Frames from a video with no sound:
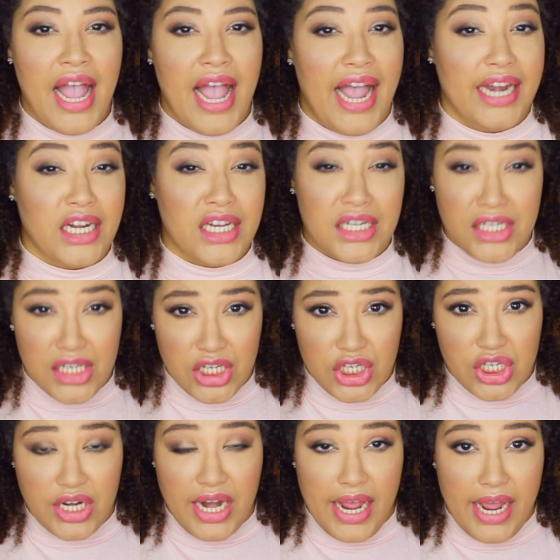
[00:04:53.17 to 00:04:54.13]
and
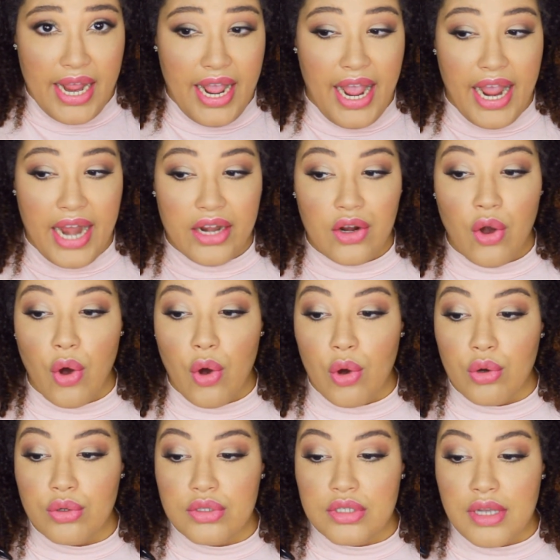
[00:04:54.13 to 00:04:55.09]
conditioning and
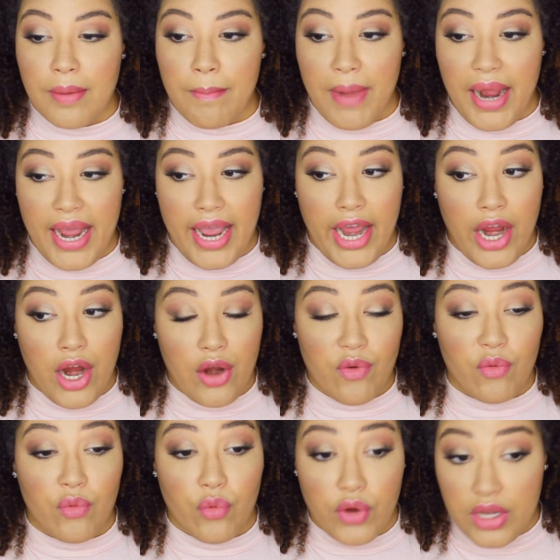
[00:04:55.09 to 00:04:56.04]
holds my
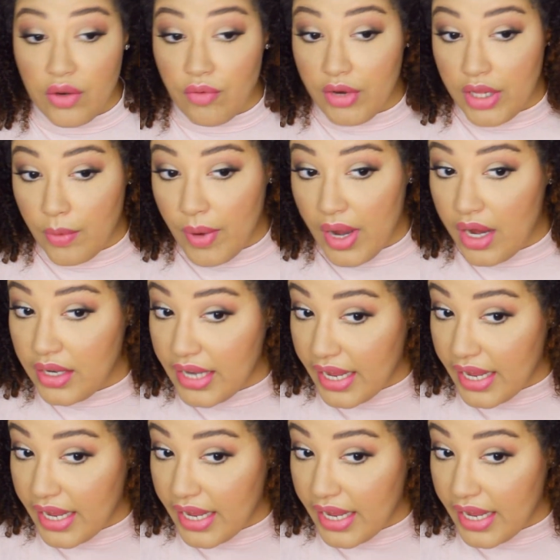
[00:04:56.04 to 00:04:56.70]
hair really, really well.